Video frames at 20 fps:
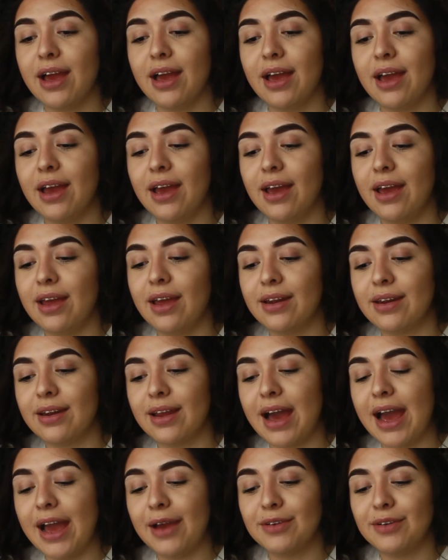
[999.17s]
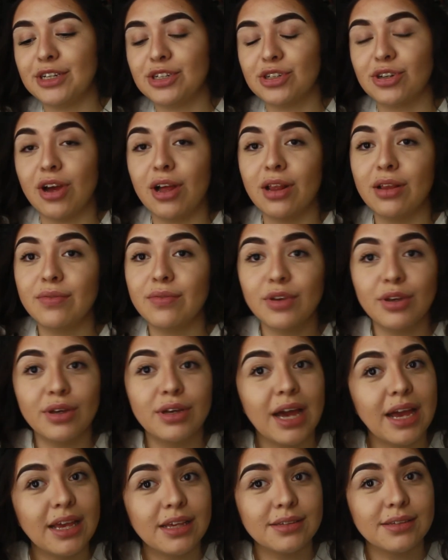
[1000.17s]
And I wish all of you
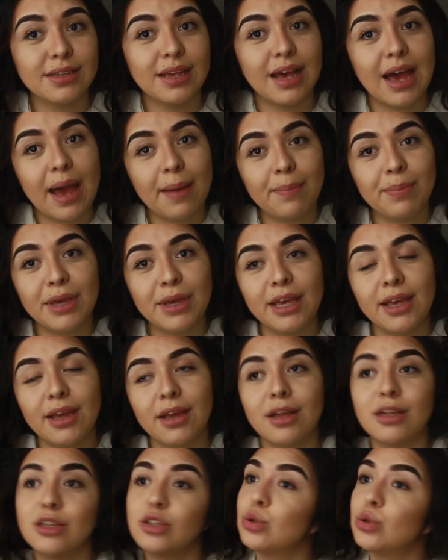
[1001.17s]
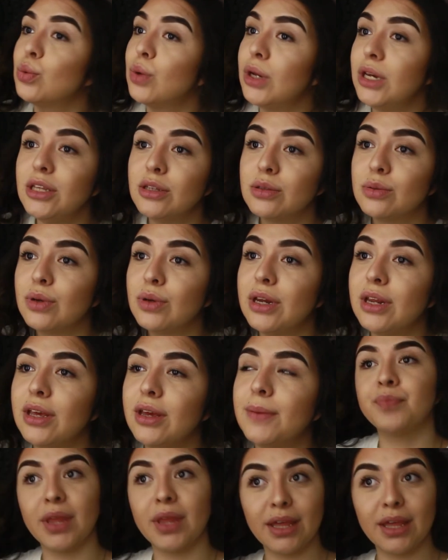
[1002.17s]
guys a happy 2020.